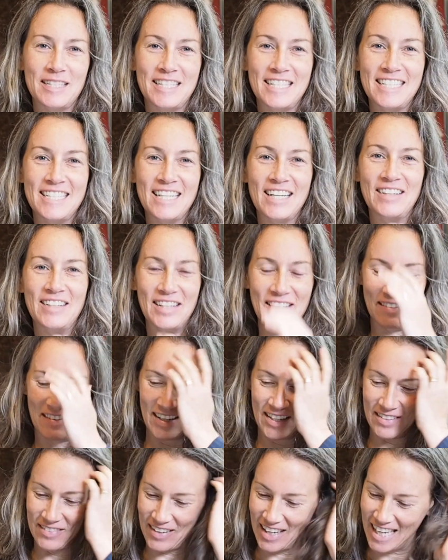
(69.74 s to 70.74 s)
sit down here
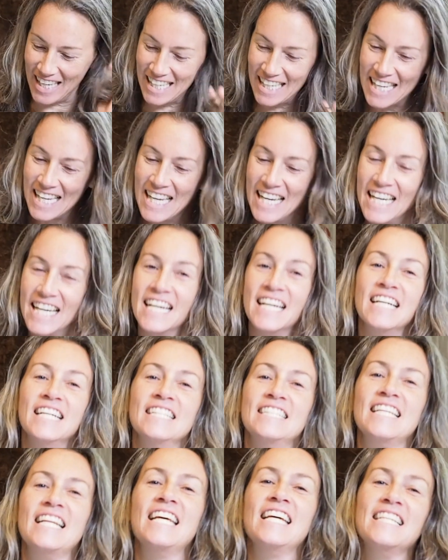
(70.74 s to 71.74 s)
anyway.
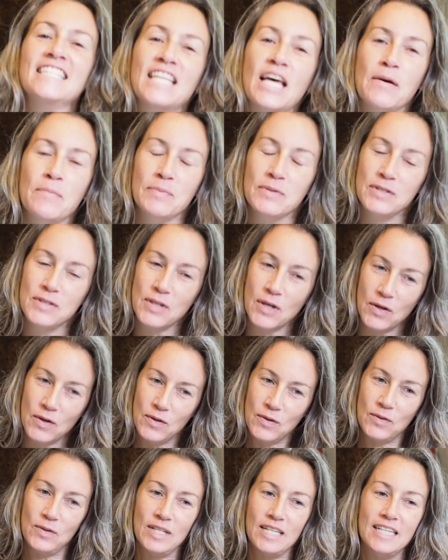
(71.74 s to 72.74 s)
Today's
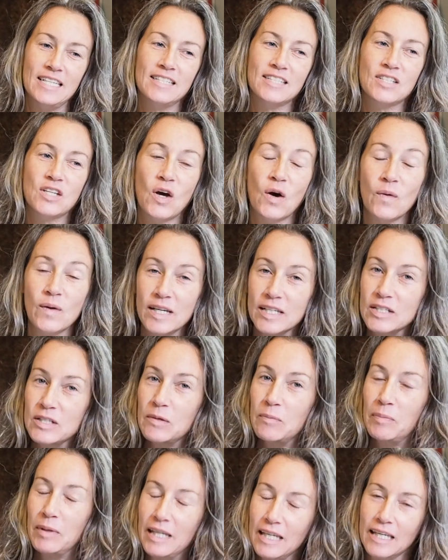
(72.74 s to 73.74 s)
episode is going
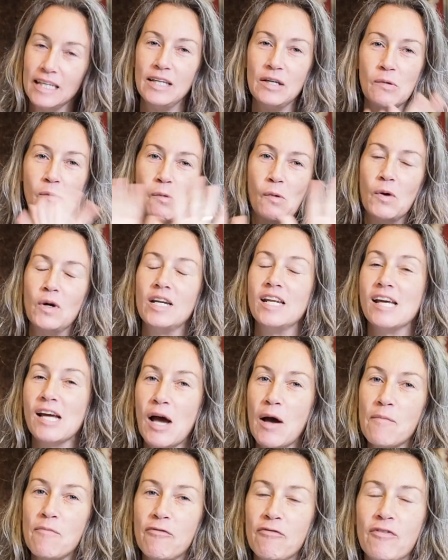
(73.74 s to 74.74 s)
to be warning
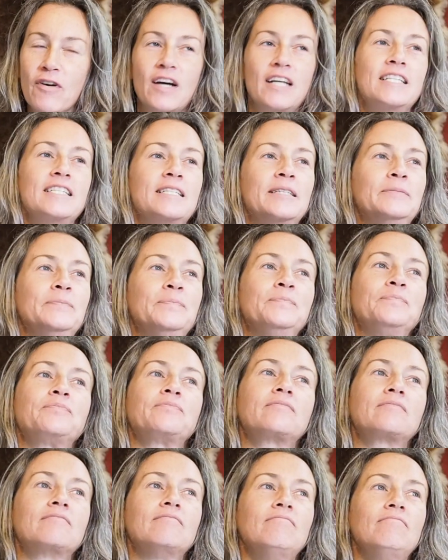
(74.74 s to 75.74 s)
up front
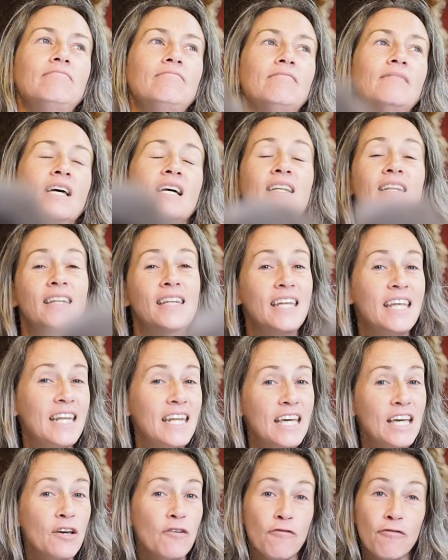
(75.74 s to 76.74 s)

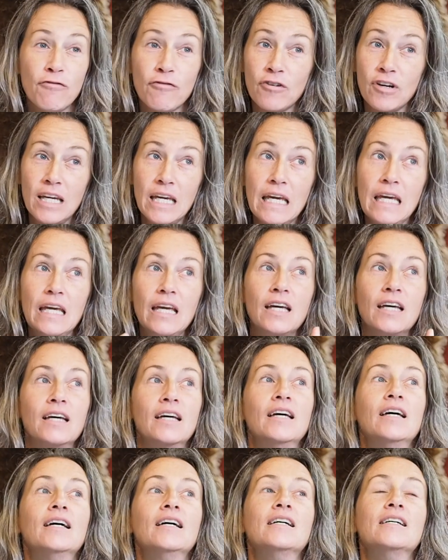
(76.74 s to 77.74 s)
knitting free,
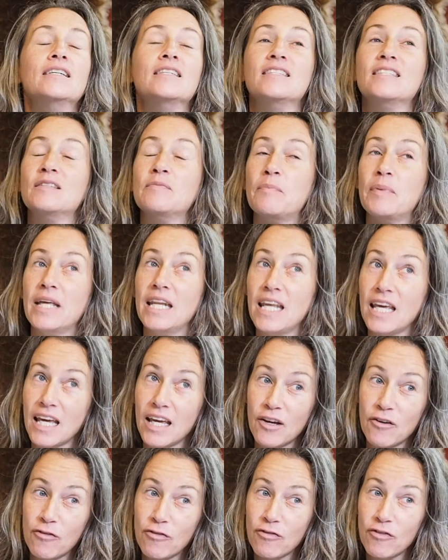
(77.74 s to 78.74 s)

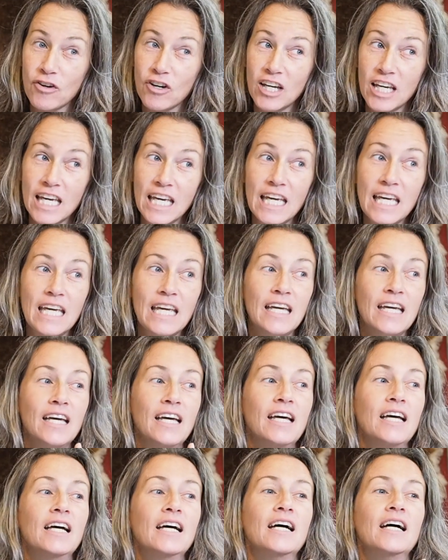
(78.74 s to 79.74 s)
spinning free.
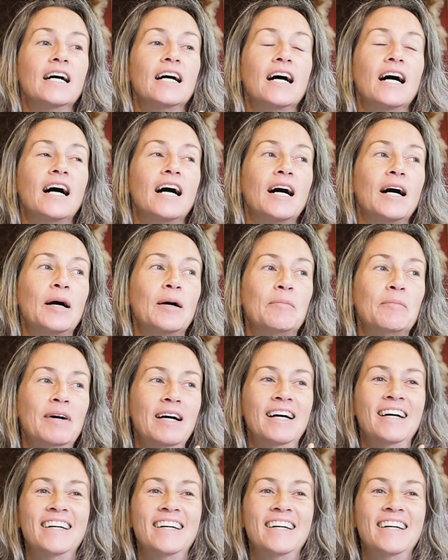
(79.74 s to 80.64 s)
Um,